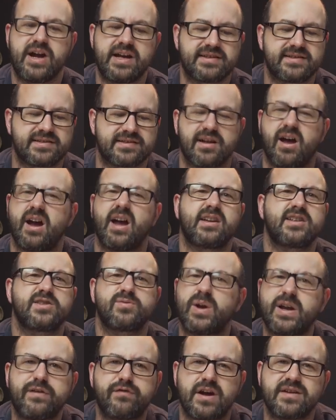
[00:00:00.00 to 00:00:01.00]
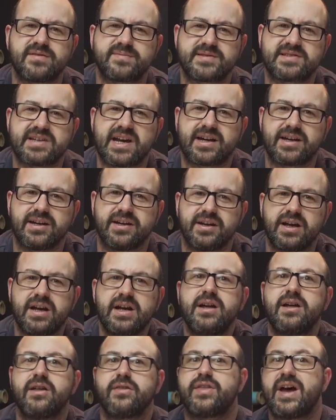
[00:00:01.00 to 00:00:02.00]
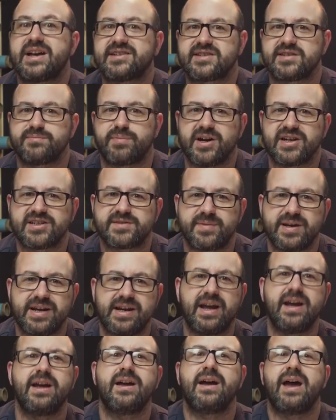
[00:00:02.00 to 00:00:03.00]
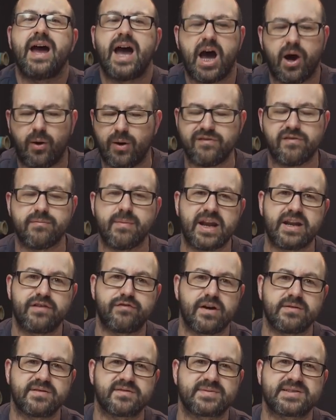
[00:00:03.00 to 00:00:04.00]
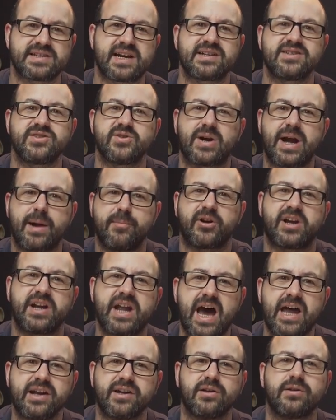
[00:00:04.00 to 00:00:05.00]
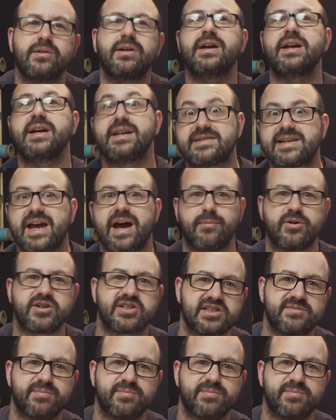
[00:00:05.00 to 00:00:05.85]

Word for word: rates, like 20 frames per second, that's your burst speed. However many frames per second your camera can handle is how much